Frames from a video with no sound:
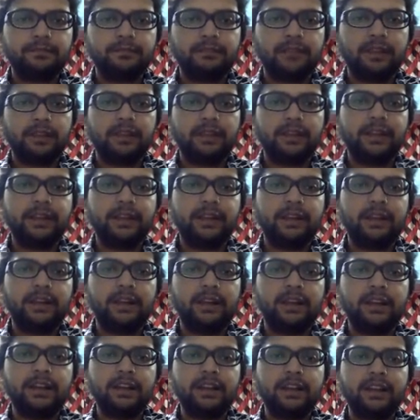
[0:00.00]
Then
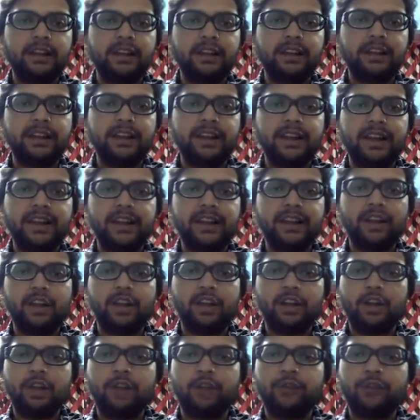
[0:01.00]
earlier India had
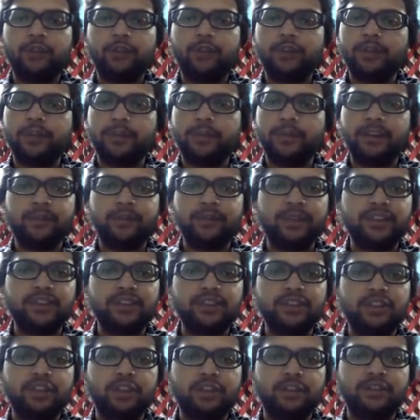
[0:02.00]
allowed for
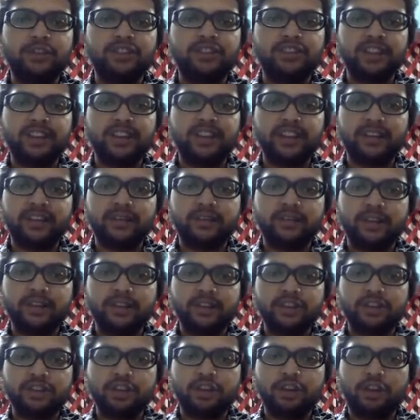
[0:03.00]
manufacture of generic
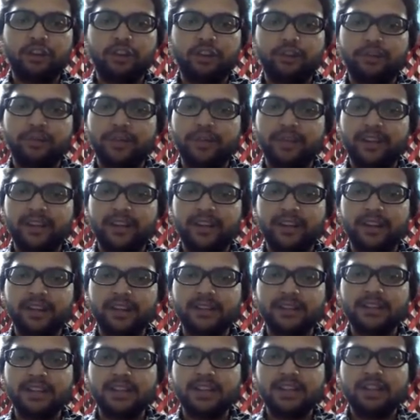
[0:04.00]
version of many
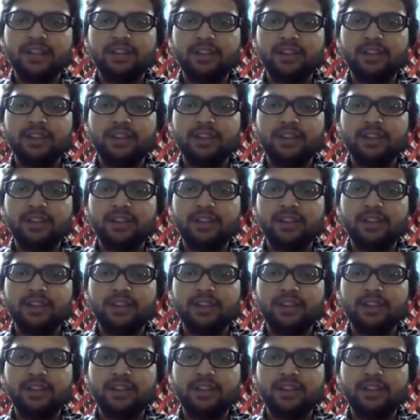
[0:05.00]
drugs.